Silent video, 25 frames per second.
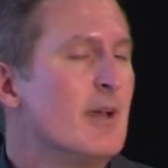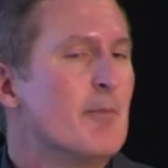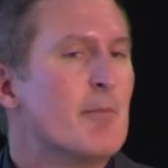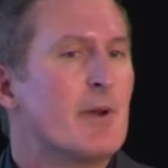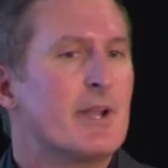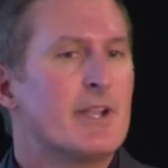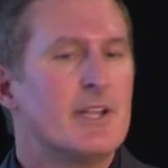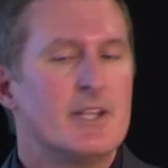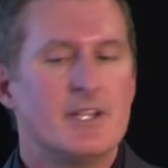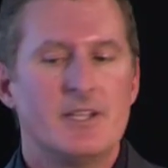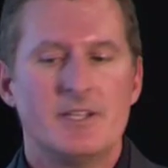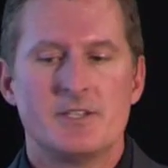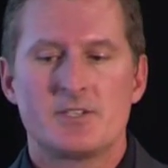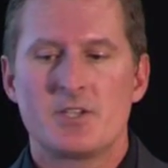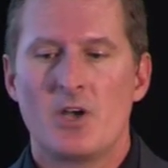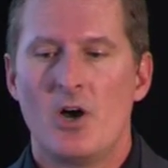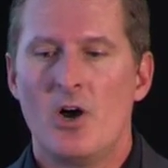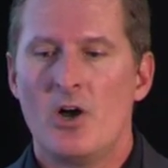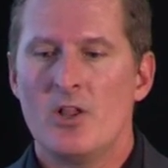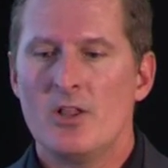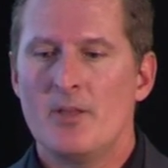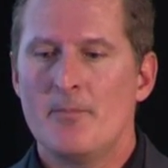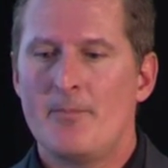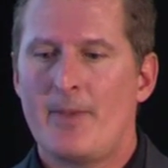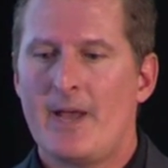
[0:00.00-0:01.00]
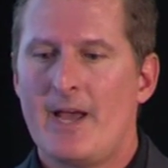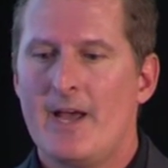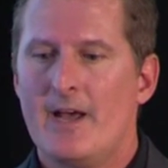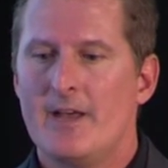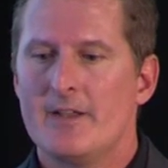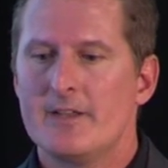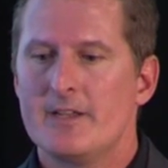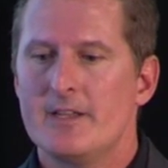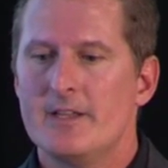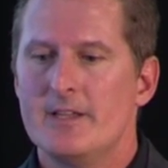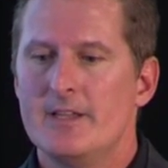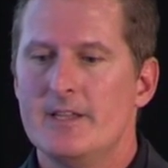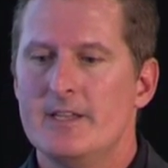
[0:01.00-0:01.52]
But it is all
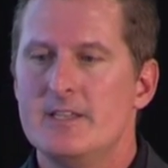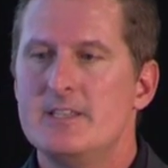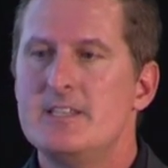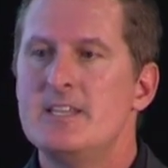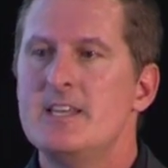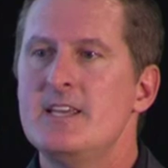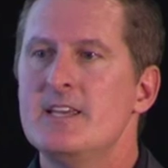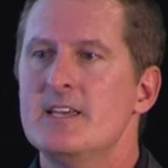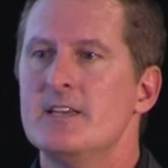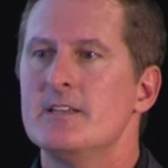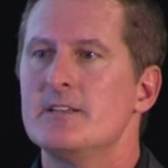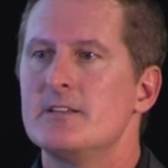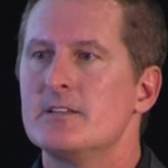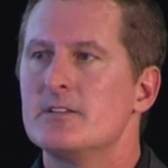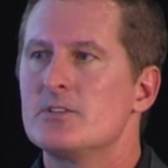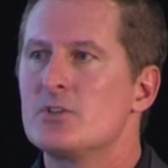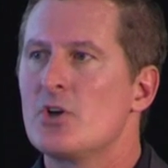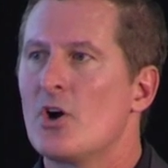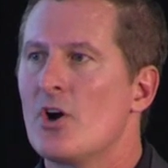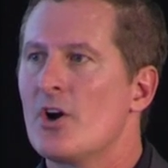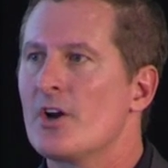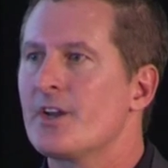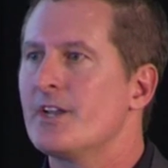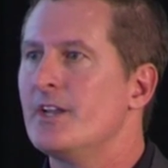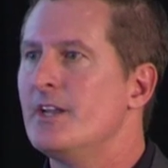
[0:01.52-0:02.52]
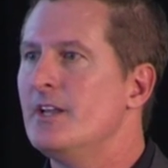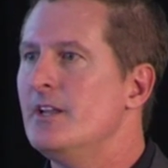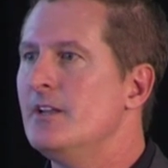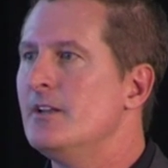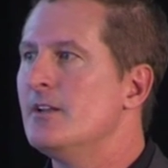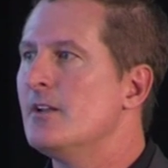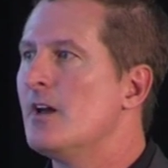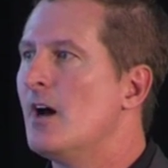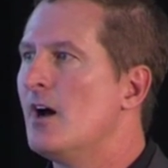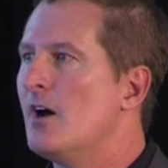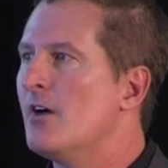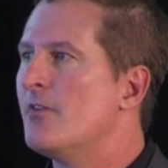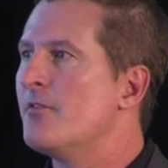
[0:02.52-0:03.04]
about intent
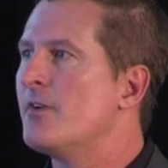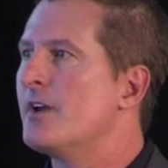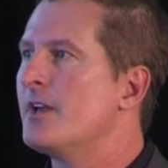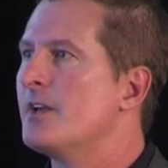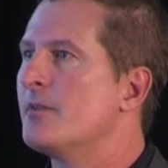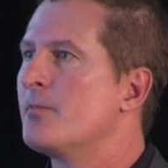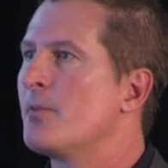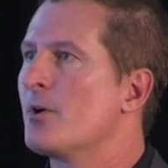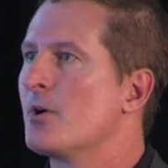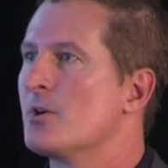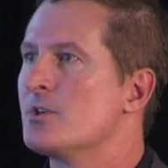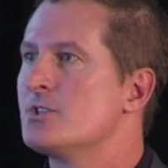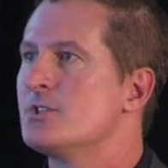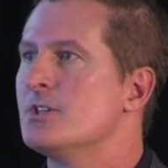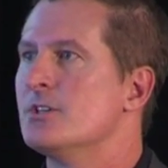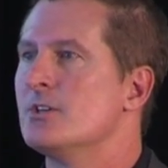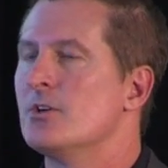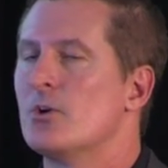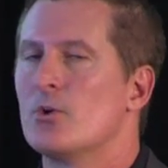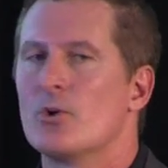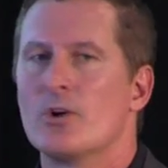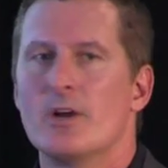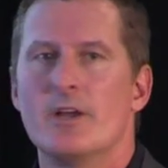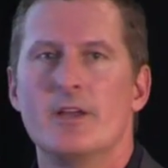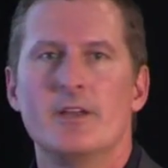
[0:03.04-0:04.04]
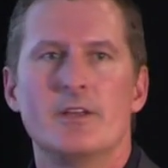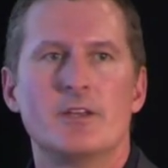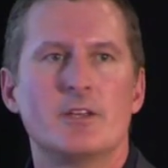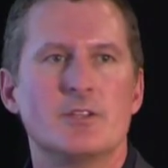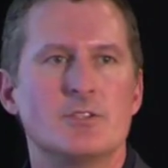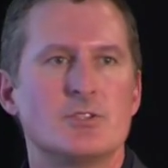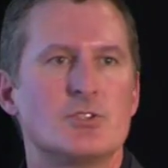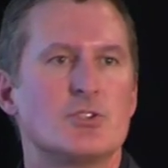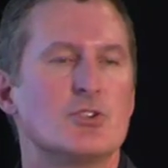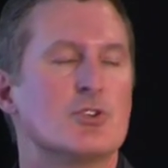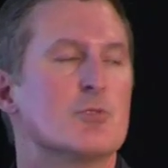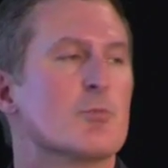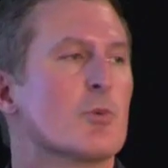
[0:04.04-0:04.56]
targeting of a person or a
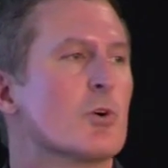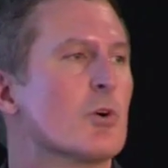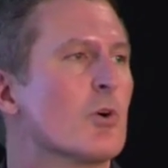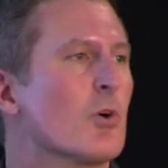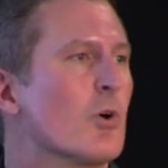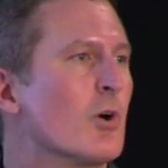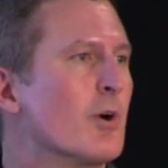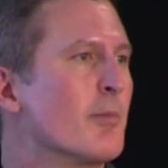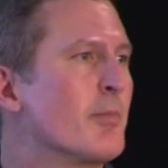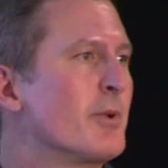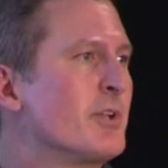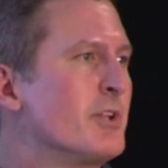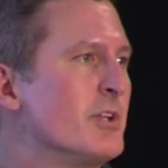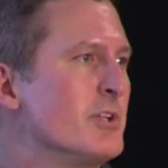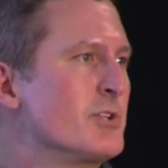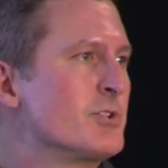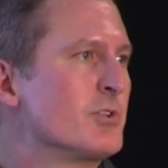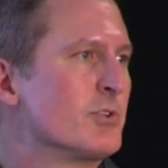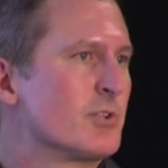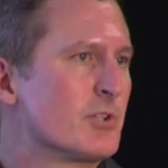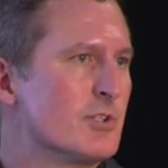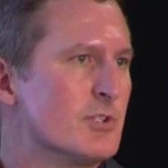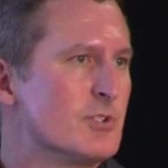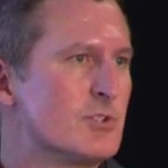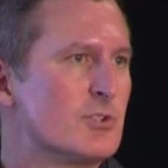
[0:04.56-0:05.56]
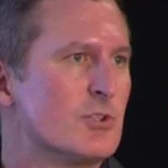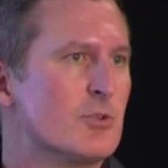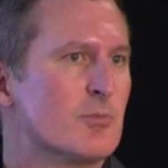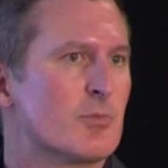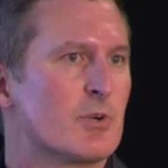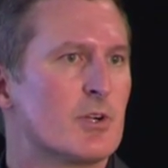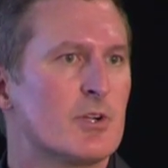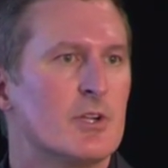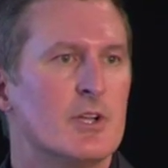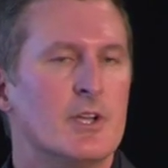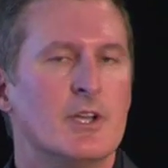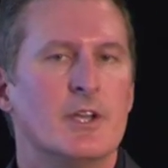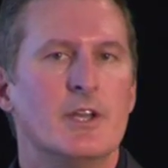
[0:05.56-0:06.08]
consumer or a potential
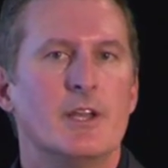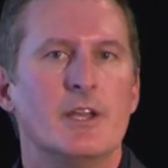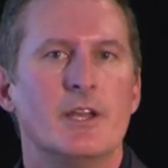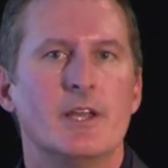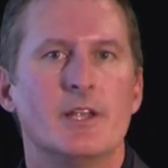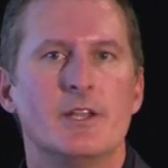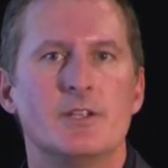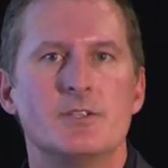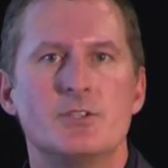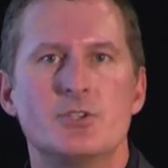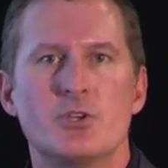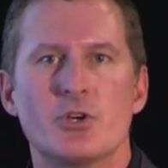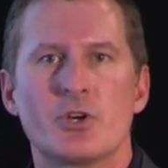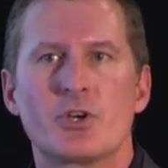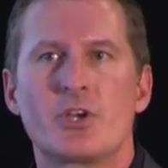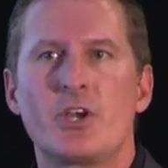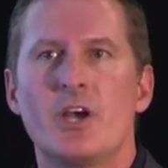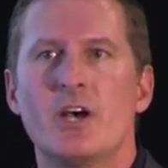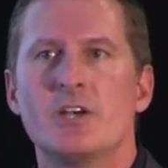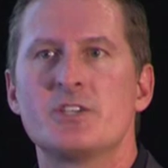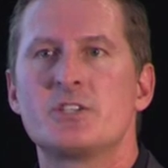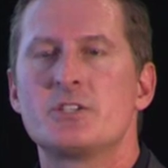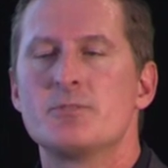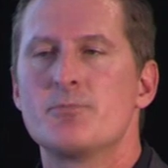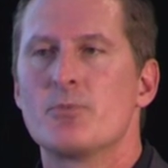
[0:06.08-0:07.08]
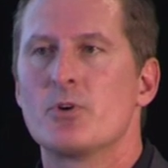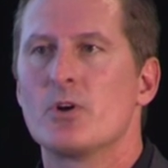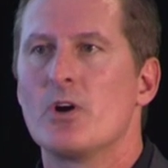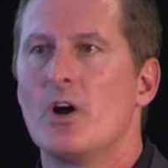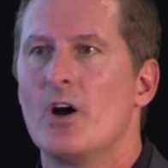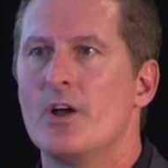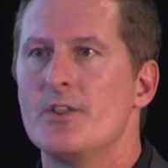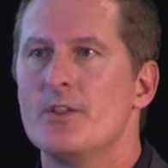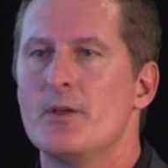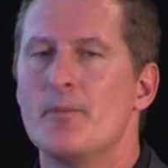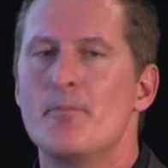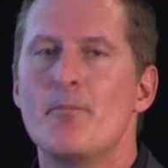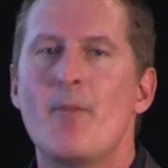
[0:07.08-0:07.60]
consumer. It is your customer
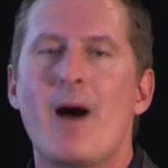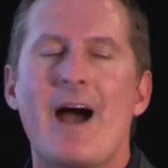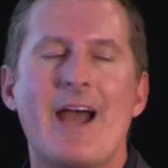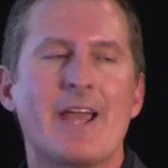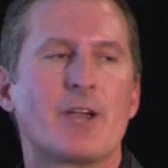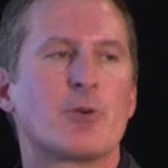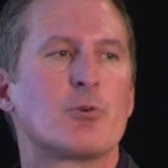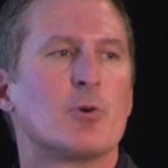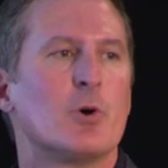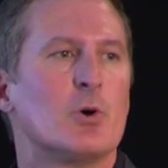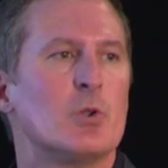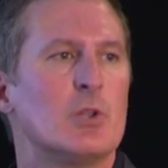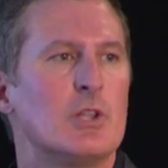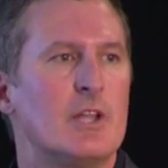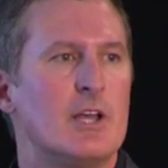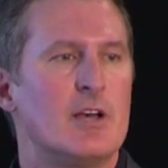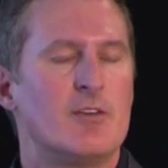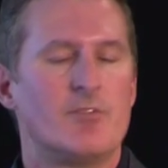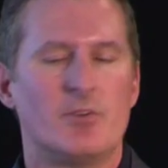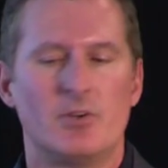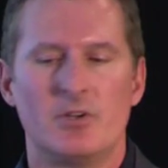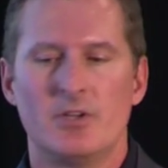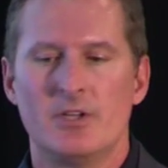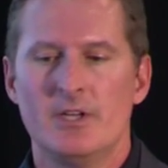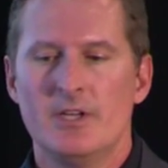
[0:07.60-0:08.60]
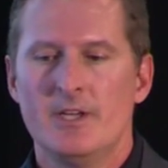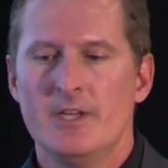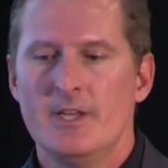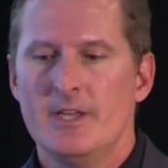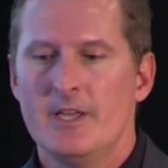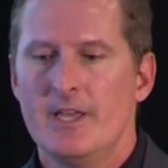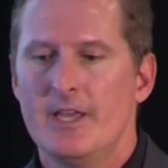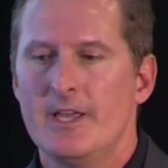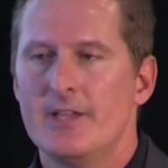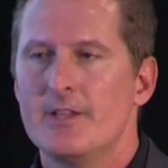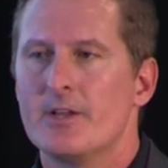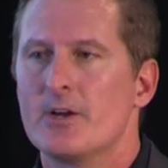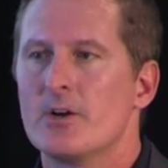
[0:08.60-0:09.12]
on the micro level.
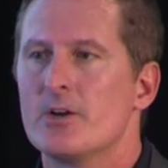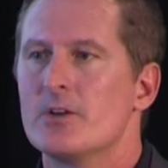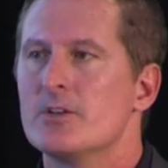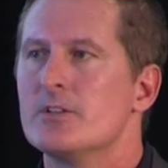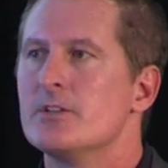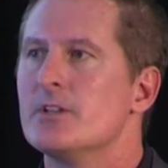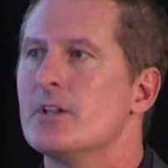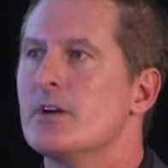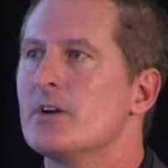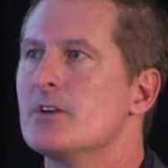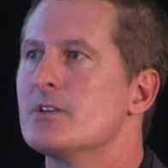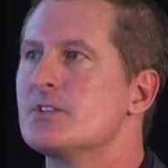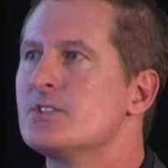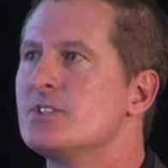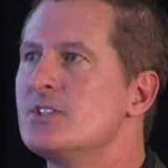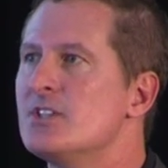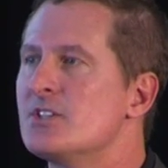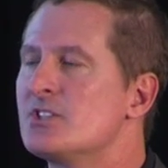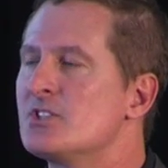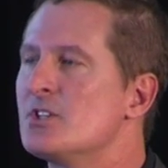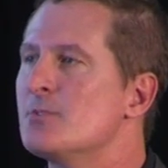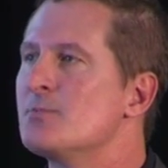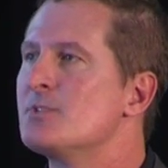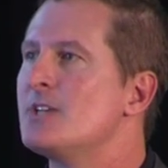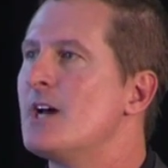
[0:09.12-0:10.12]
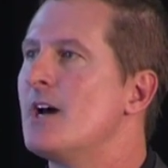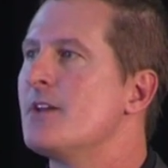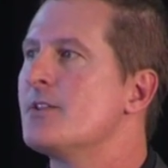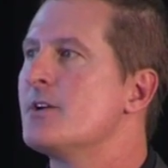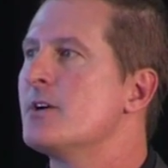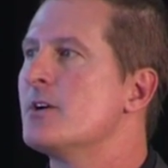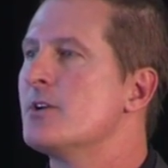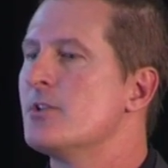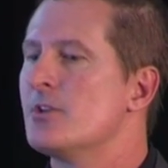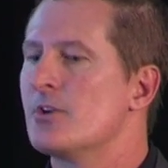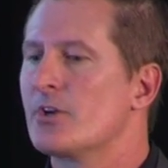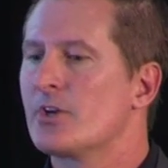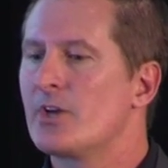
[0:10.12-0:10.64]
And there are systems out
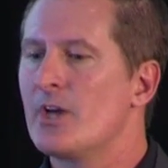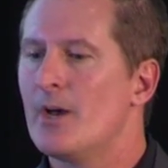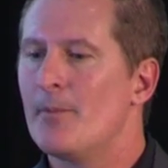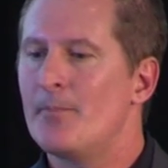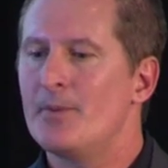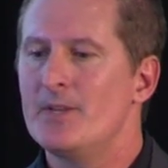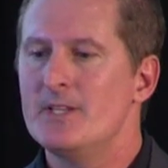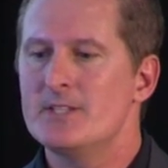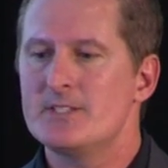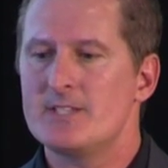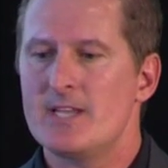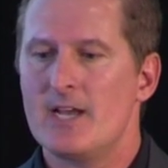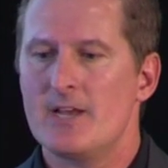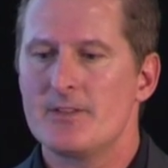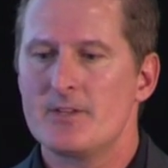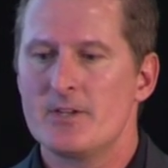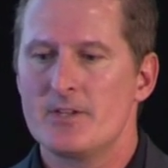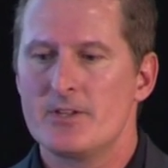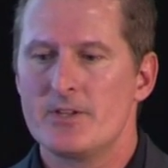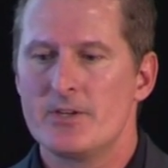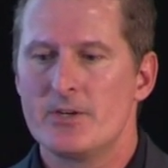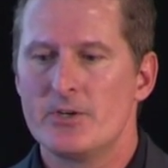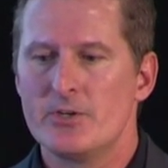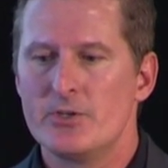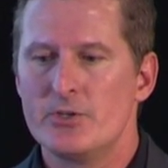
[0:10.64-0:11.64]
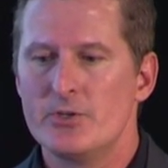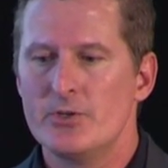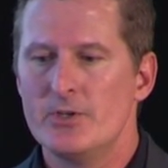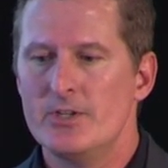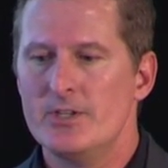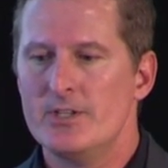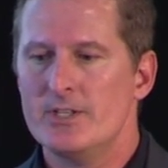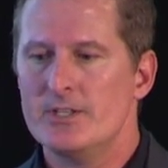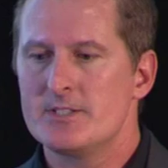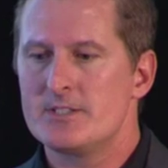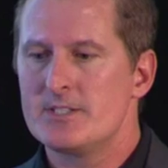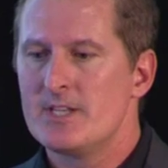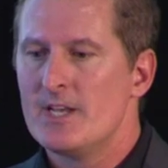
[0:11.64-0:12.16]
there and there are companies out there that are doing
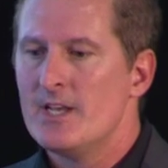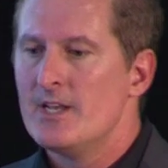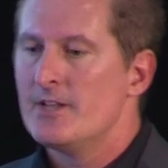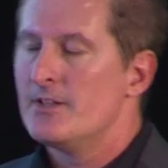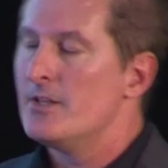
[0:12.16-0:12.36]
this.